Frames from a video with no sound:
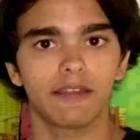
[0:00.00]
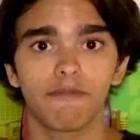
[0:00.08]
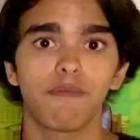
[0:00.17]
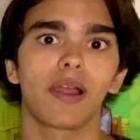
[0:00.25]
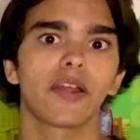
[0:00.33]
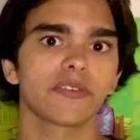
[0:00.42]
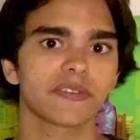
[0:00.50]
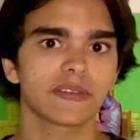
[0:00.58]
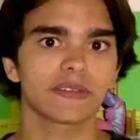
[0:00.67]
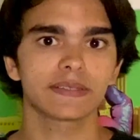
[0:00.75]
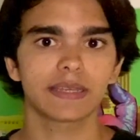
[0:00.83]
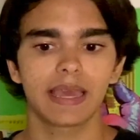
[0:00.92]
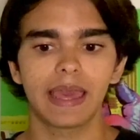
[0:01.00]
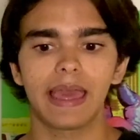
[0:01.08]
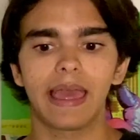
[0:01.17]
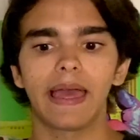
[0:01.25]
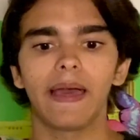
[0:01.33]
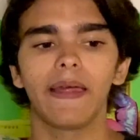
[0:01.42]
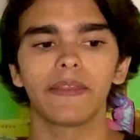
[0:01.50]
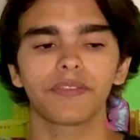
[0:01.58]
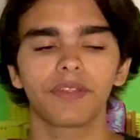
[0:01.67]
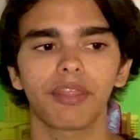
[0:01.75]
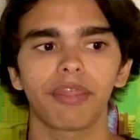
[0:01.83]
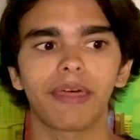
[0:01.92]
viruses, and
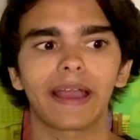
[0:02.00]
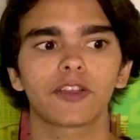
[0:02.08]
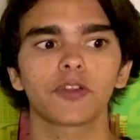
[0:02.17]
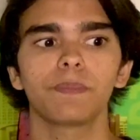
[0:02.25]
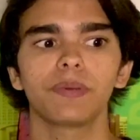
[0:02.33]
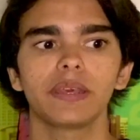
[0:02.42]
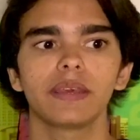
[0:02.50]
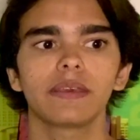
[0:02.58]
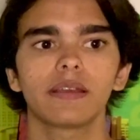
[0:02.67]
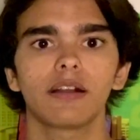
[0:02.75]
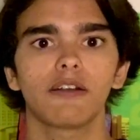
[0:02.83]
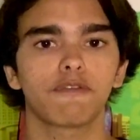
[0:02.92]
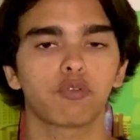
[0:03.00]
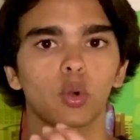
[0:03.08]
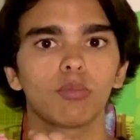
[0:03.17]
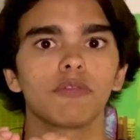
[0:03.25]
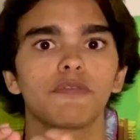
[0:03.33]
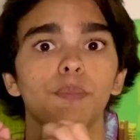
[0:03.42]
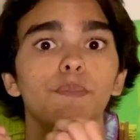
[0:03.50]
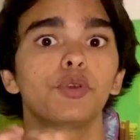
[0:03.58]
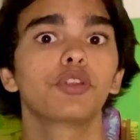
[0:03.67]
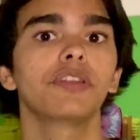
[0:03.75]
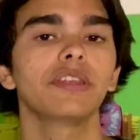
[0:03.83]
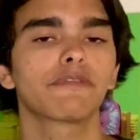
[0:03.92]
that could be a form of
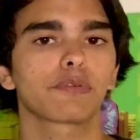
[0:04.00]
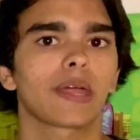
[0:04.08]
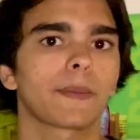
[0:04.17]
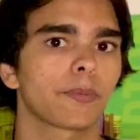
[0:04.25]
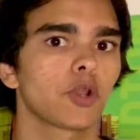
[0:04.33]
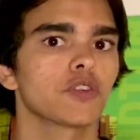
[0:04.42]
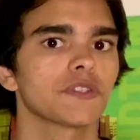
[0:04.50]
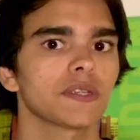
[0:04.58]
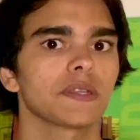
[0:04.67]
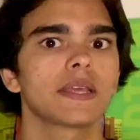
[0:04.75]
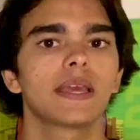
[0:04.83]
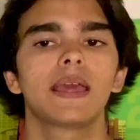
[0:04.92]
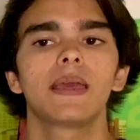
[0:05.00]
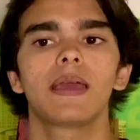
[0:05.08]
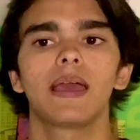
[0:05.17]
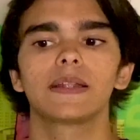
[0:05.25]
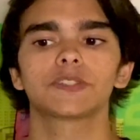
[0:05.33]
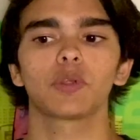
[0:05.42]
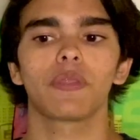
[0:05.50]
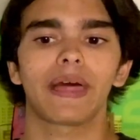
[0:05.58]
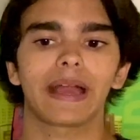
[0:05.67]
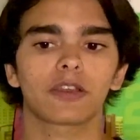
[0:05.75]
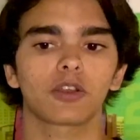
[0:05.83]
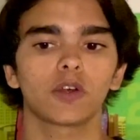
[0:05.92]
immunity for that person. And so that could